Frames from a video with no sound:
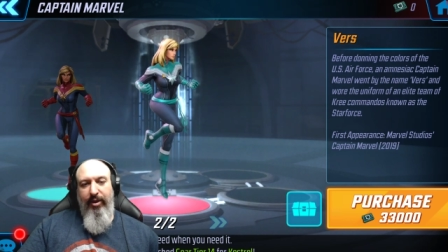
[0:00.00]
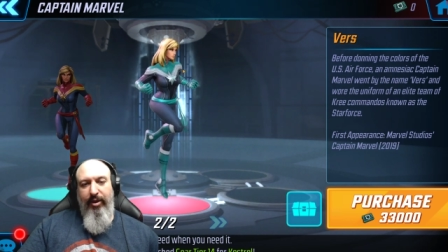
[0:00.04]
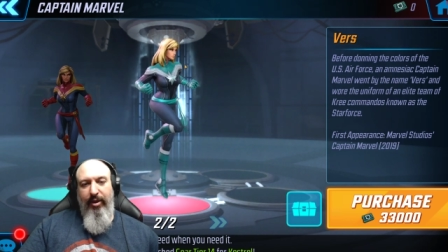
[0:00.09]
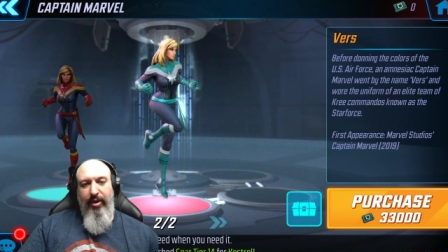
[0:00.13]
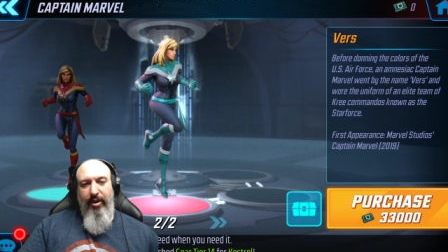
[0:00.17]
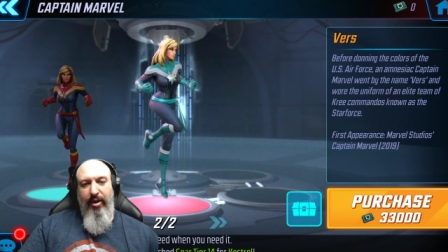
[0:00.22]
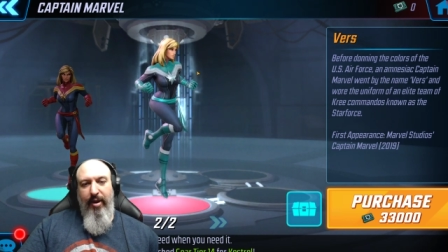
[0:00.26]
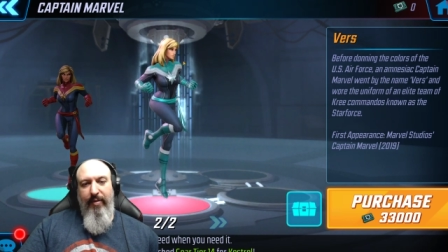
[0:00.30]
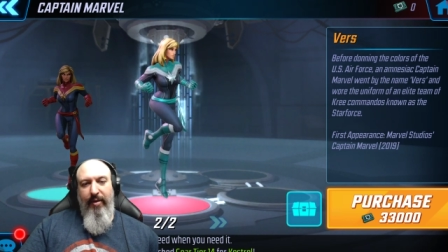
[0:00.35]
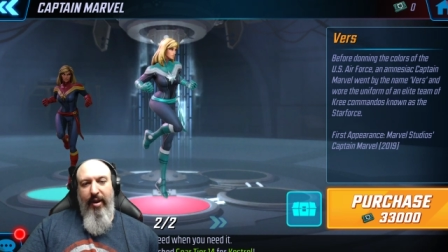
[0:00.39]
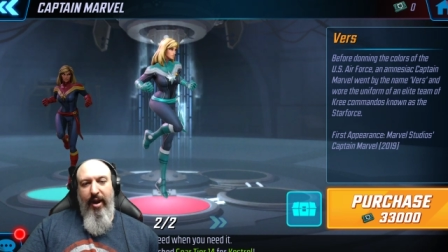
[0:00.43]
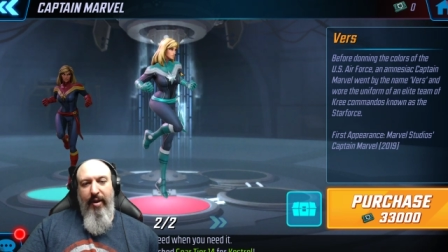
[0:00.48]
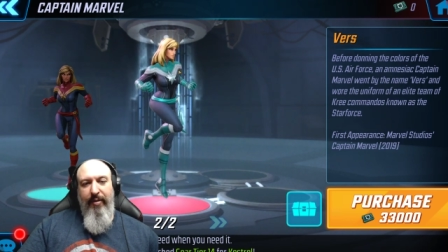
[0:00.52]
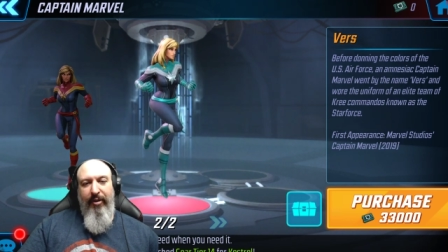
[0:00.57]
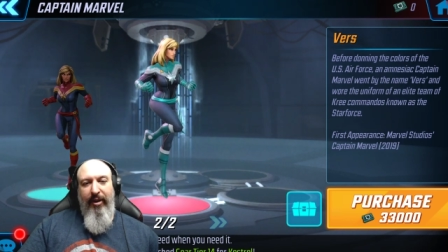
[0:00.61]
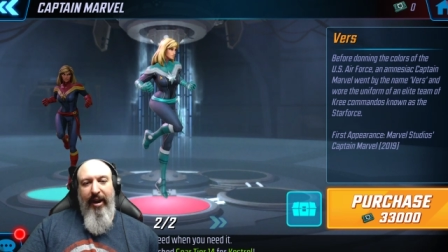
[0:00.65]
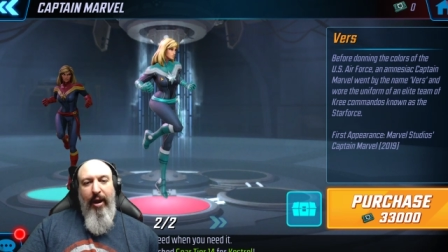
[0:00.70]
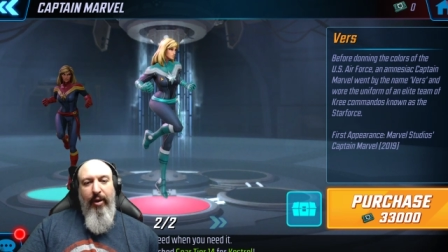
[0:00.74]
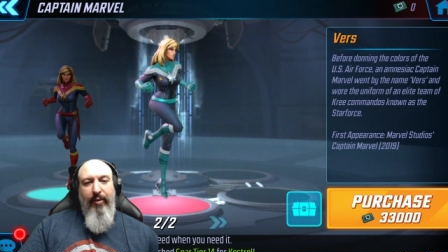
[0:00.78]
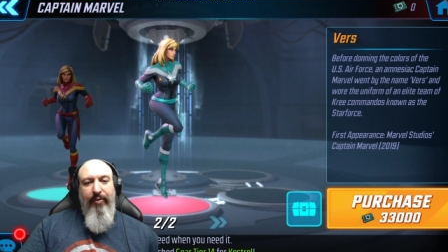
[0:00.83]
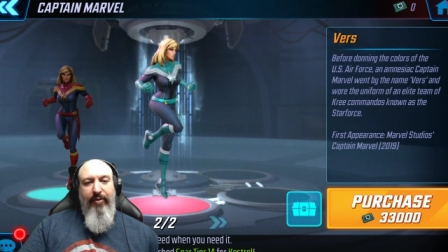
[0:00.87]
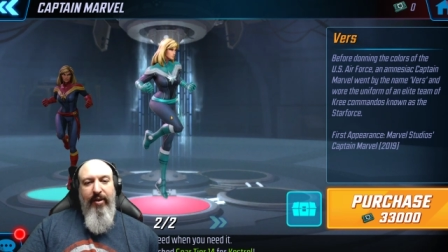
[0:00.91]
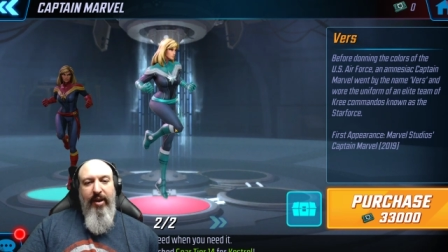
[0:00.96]
of, of her
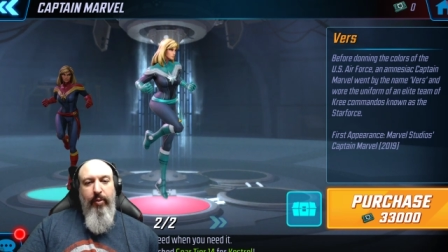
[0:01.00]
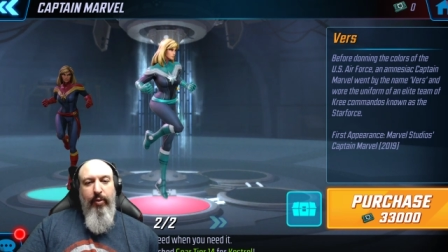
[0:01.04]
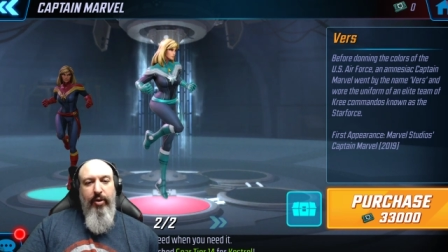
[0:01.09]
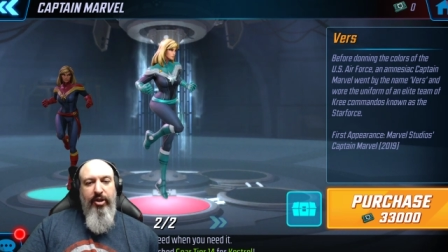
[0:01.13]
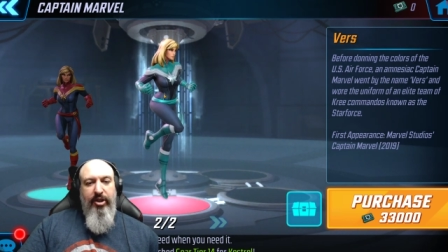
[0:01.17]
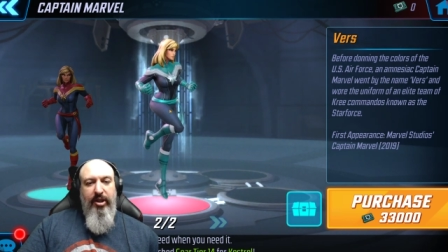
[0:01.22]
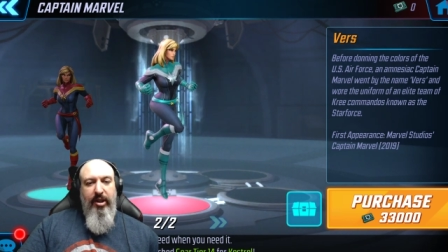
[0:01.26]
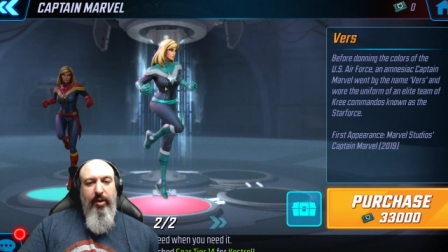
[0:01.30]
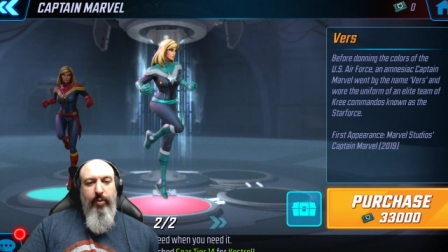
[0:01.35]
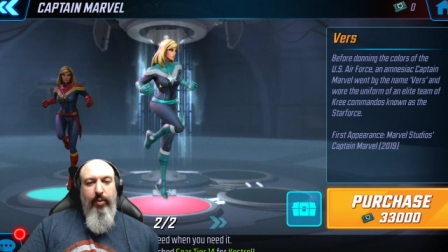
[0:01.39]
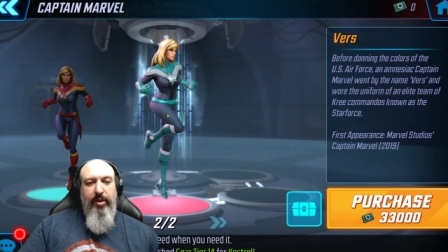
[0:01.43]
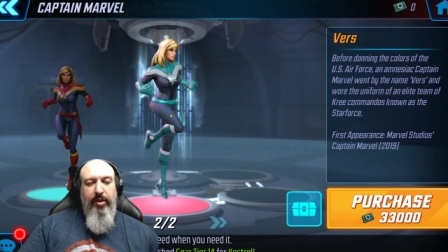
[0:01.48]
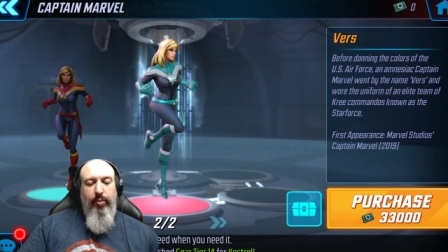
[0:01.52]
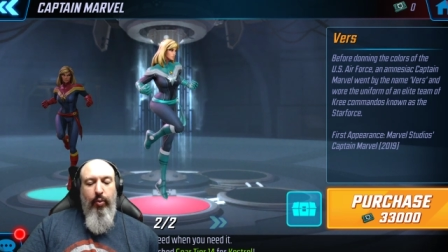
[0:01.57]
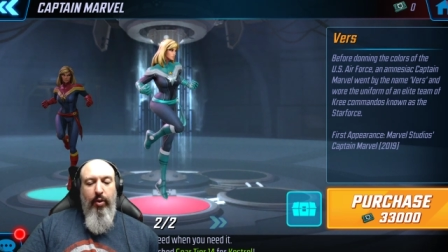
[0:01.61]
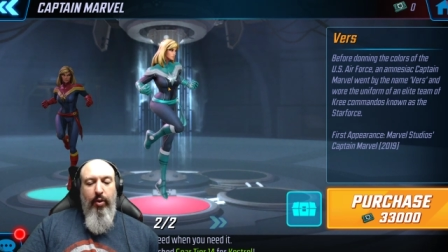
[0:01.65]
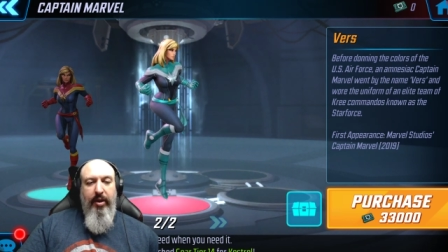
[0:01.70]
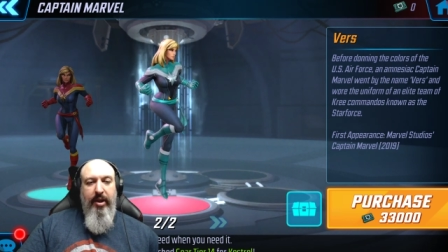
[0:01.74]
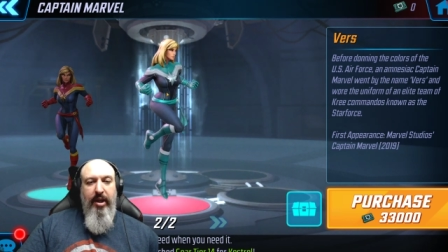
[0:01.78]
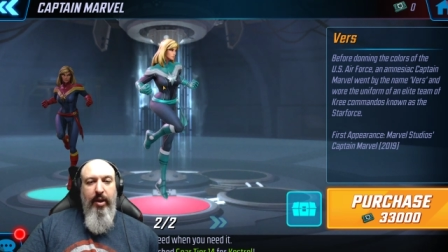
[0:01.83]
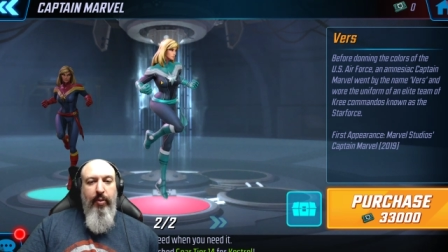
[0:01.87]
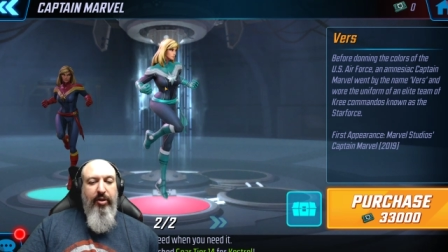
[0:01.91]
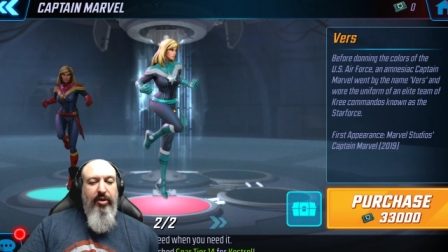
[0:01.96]
outfit when she was
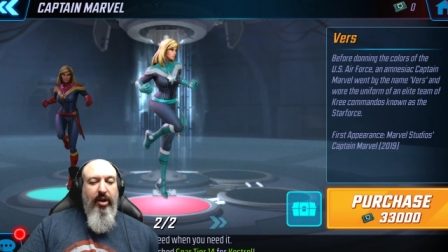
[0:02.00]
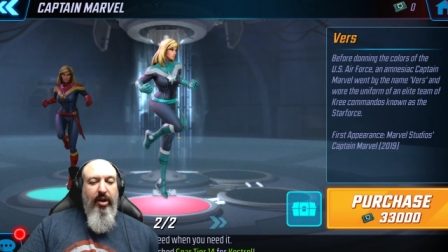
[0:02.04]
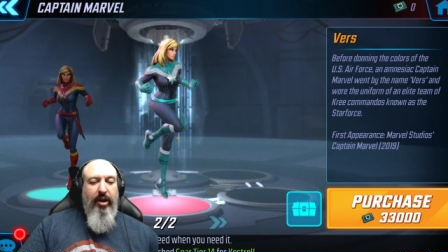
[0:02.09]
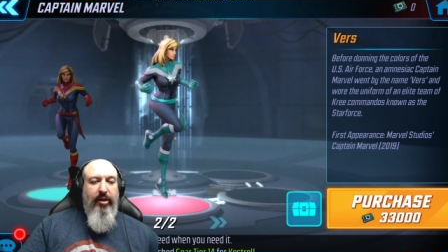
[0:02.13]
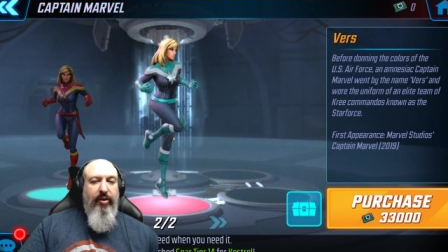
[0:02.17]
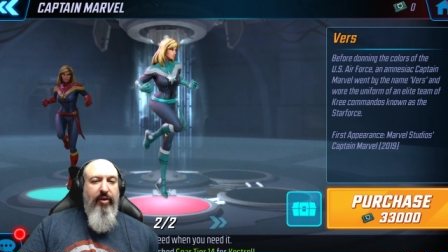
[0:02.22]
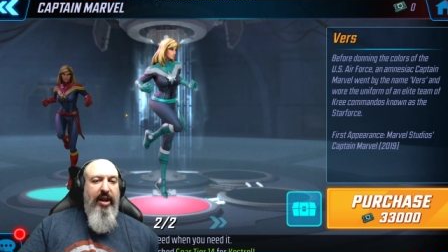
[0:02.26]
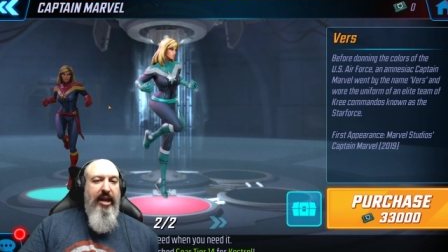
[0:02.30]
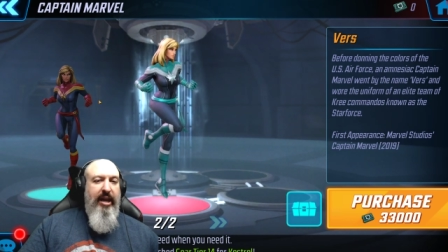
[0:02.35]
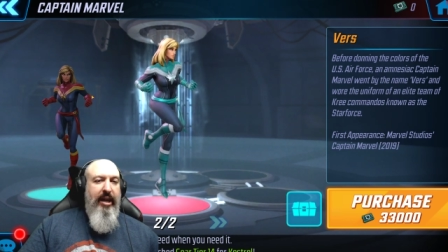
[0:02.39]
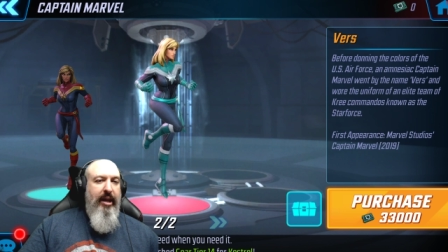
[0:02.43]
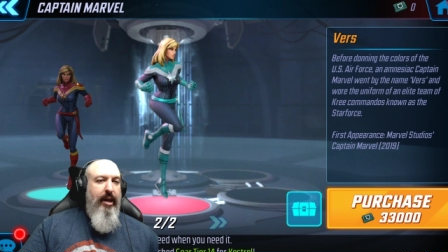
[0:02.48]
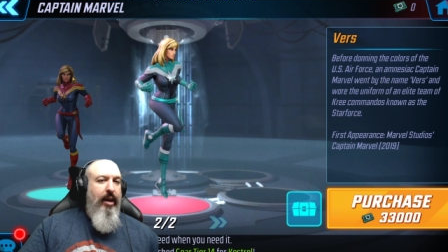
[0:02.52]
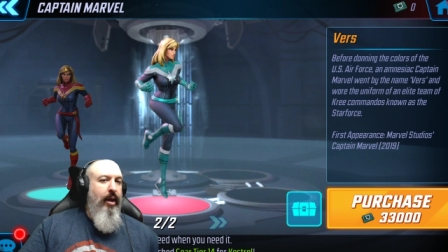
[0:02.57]
working with the Kree.